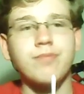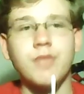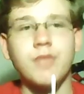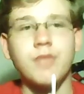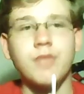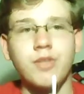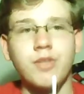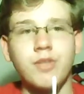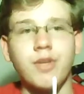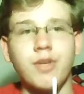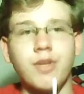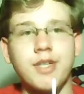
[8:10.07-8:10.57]

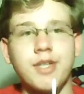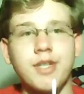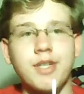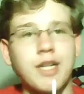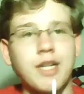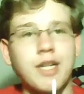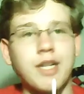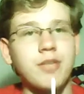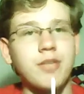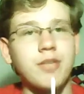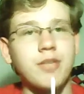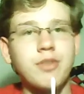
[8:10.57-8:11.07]
So you guys can
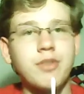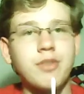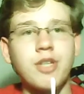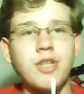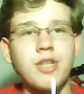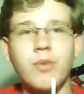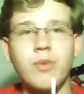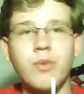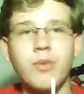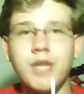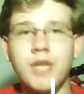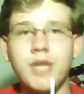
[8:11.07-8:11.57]
actually
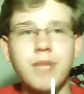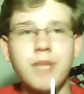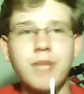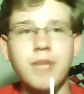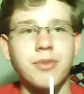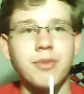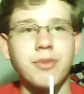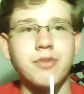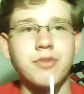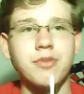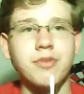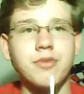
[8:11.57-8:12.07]
see what
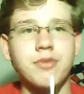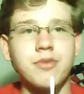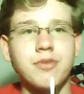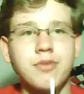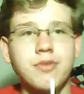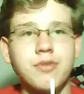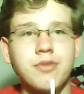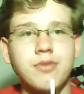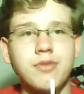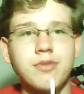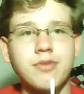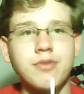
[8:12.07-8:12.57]
happens.
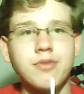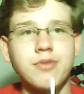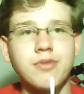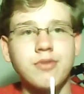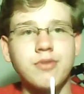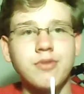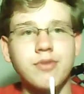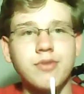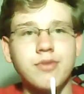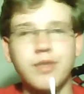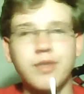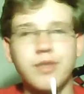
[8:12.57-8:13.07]

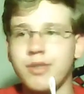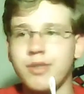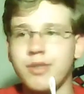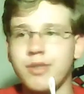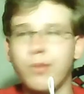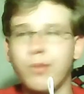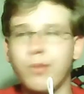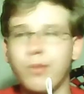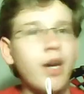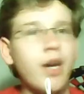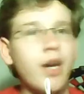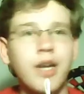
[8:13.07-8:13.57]
And
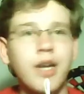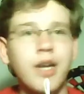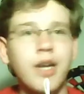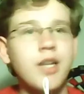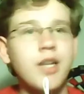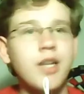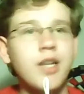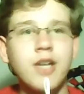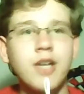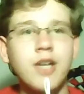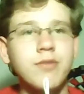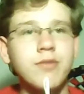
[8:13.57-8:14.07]
why I
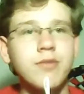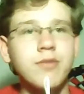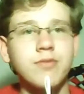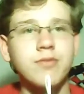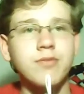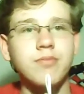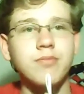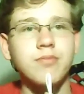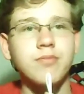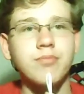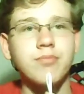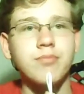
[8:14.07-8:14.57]
have
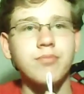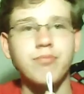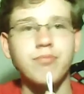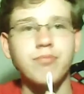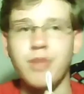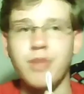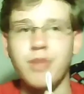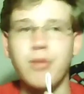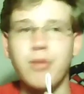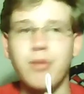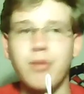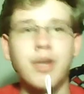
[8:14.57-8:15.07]

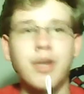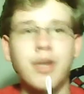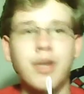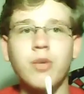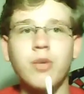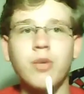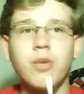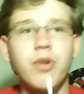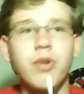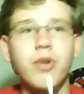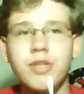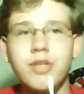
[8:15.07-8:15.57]
maybe bad
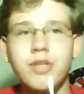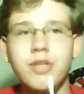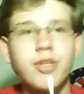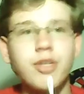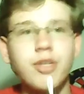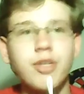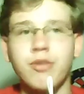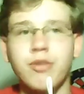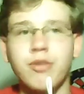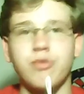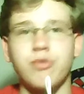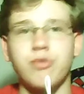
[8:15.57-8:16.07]
quality
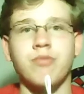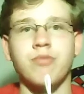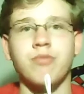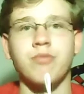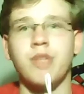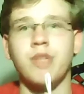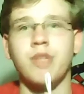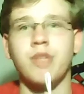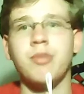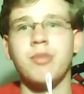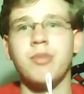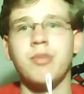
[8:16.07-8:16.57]
videos, or
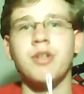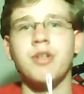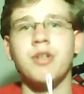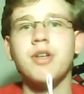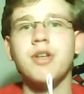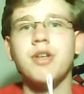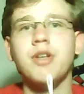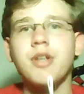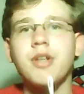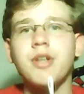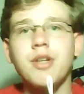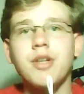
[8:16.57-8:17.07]
maybe
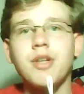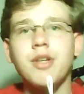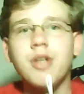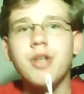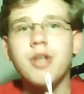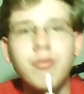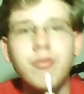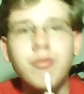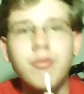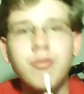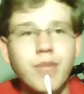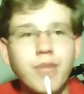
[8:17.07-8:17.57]

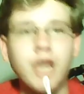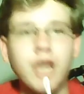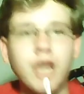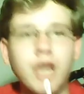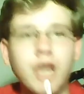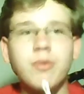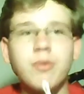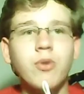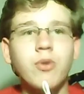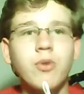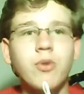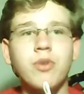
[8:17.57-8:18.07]
bad
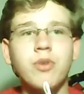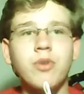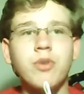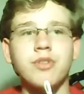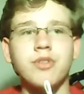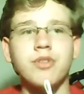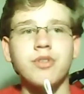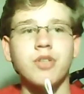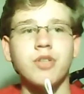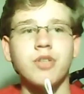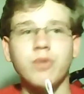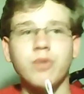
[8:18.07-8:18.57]
recording
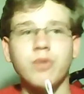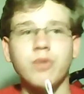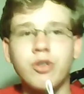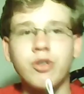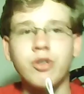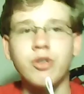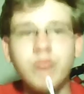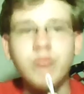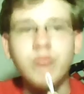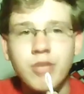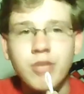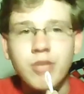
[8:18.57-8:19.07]
software,
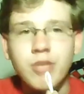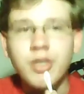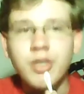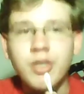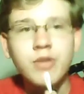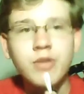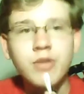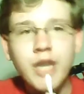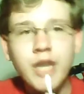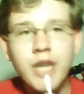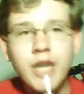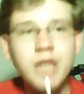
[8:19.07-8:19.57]
or maybe I
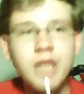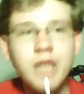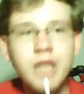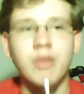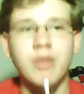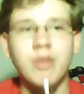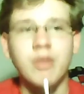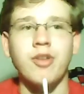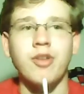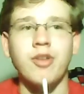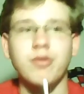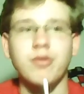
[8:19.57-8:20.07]
don't edit
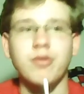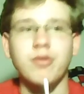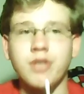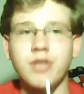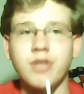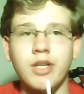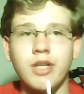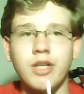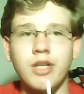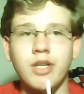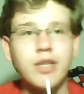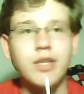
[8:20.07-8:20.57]
my videos a
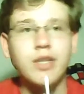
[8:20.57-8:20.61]
lot.